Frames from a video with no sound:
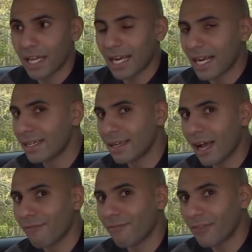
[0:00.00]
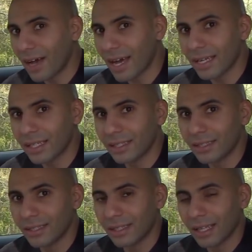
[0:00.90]
and I did not find
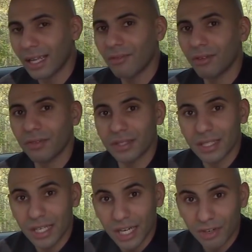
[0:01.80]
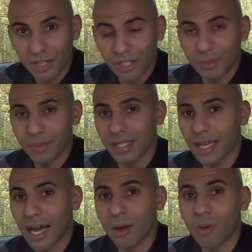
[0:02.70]
the level of interior to be as
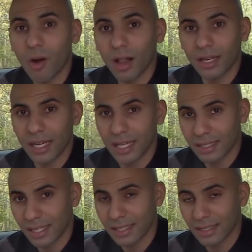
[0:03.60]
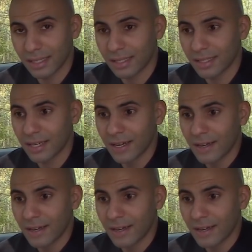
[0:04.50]
high quality as this is.